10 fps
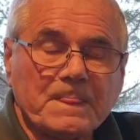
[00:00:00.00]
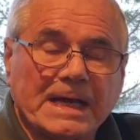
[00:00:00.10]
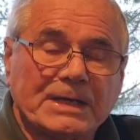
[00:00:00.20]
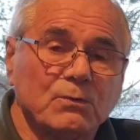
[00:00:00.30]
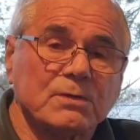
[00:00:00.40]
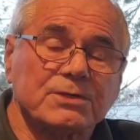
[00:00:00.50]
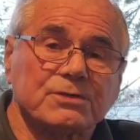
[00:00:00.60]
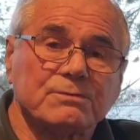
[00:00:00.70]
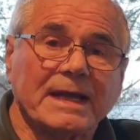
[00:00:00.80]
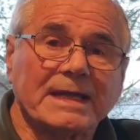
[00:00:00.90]
In order
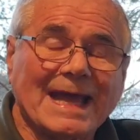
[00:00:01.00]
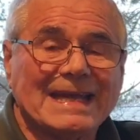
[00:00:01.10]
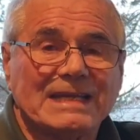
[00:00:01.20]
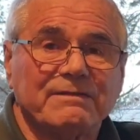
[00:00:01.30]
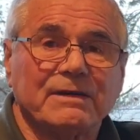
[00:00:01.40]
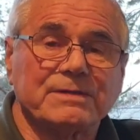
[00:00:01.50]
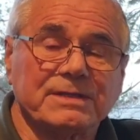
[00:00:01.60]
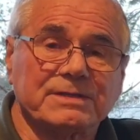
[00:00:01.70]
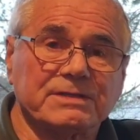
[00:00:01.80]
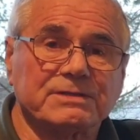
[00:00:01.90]
to make any
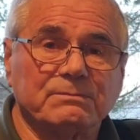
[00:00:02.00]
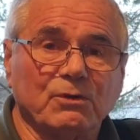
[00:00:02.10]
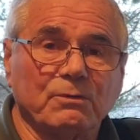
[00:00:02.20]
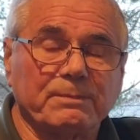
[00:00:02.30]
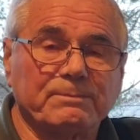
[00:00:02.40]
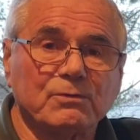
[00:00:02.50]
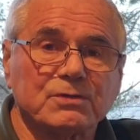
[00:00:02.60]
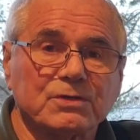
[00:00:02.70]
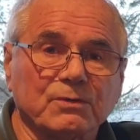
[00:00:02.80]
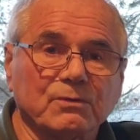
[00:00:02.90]
voting system more
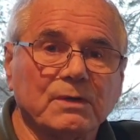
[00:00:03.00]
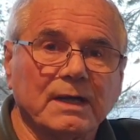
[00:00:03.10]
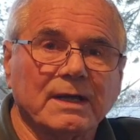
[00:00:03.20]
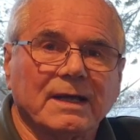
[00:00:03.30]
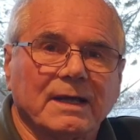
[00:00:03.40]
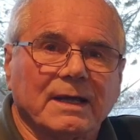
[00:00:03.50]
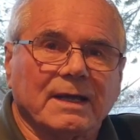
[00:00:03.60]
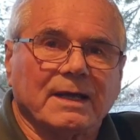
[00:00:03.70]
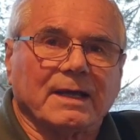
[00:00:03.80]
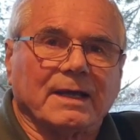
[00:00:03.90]
proportional,
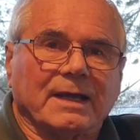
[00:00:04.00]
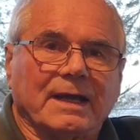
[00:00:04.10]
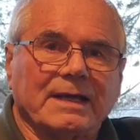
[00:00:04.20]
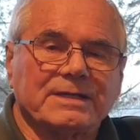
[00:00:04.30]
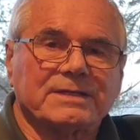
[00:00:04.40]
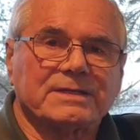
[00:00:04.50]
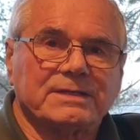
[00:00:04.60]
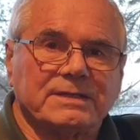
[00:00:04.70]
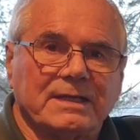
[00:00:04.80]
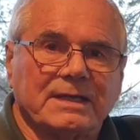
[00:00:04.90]

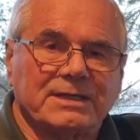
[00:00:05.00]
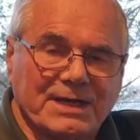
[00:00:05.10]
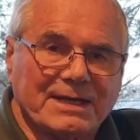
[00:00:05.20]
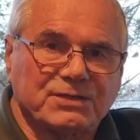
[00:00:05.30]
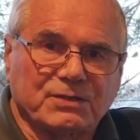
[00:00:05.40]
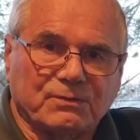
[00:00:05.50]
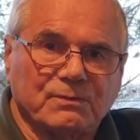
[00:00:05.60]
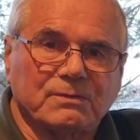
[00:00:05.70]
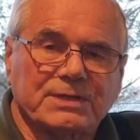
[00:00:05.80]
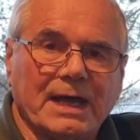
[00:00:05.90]
it's
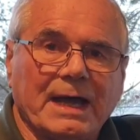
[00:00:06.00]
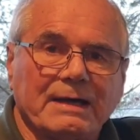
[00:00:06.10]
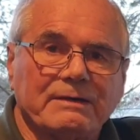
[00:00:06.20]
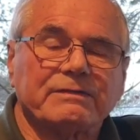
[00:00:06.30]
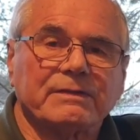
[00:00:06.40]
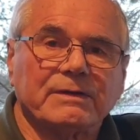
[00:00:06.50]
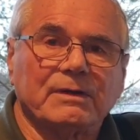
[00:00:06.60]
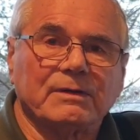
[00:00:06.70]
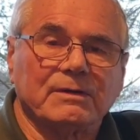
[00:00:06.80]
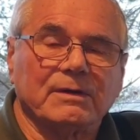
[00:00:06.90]
essential to have
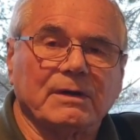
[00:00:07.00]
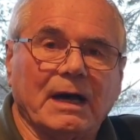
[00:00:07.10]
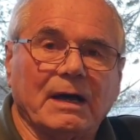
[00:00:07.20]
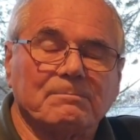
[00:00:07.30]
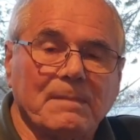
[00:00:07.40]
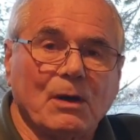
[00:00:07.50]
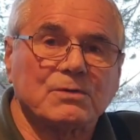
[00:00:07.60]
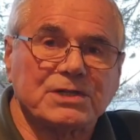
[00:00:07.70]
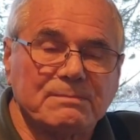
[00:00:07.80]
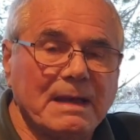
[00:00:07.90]

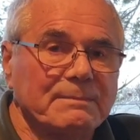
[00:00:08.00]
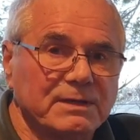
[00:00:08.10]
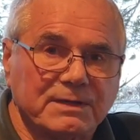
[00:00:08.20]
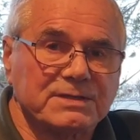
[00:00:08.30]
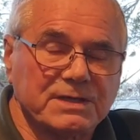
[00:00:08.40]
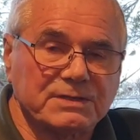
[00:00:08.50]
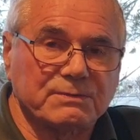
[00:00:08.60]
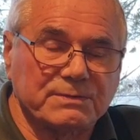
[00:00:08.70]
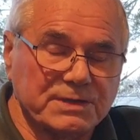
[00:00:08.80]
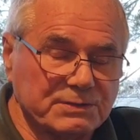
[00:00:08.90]
multi-member
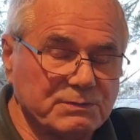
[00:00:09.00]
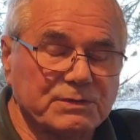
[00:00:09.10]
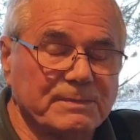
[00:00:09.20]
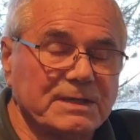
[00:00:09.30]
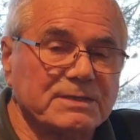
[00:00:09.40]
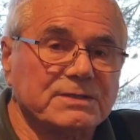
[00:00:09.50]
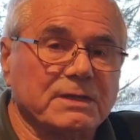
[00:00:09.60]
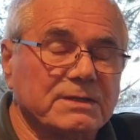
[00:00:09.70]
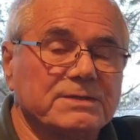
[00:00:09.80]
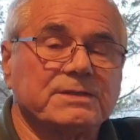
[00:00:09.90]
constituencies, which means
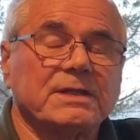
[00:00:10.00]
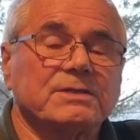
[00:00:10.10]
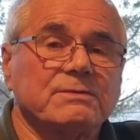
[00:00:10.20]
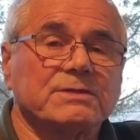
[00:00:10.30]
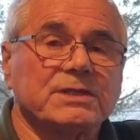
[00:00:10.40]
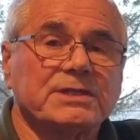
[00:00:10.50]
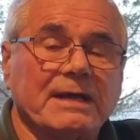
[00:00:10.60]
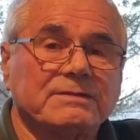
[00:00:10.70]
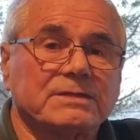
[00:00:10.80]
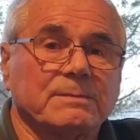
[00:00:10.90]
that constituencies
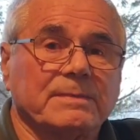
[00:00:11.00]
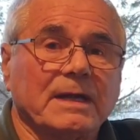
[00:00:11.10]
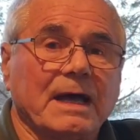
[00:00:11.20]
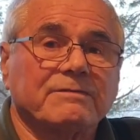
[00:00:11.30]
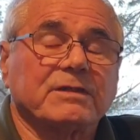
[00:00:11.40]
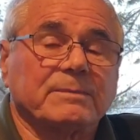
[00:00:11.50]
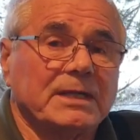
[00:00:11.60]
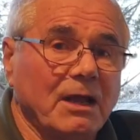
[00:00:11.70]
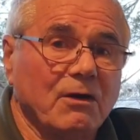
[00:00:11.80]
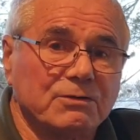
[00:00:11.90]
have to be
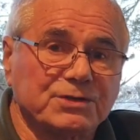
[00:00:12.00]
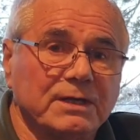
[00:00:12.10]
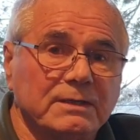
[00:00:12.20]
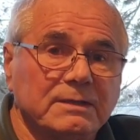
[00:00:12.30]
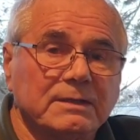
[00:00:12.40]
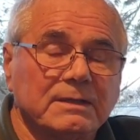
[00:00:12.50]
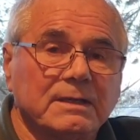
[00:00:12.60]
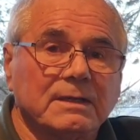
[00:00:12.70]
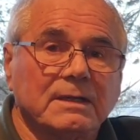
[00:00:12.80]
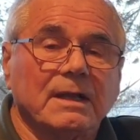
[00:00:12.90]
larger,
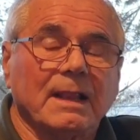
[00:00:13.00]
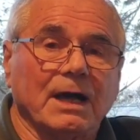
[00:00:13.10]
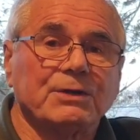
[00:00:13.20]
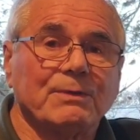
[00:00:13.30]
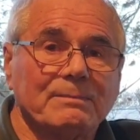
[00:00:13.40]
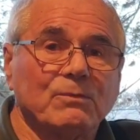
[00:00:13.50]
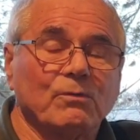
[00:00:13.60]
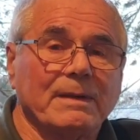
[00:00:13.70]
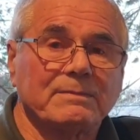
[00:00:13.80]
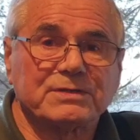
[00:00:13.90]
and you have
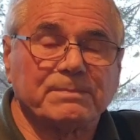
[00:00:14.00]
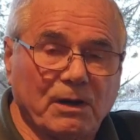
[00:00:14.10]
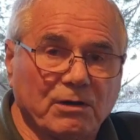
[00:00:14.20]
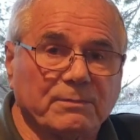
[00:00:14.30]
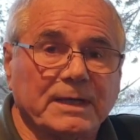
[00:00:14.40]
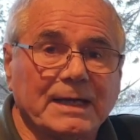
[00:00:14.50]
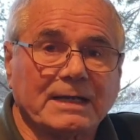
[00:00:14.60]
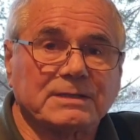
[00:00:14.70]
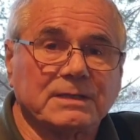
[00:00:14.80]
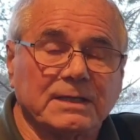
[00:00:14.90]
more members of Parliament
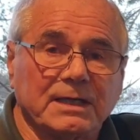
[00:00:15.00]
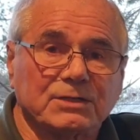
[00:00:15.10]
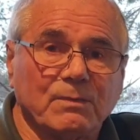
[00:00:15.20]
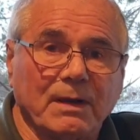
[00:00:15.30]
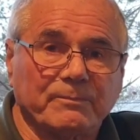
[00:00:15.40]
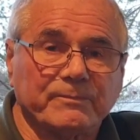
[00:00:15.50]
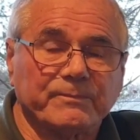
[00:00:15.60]
elected in each one.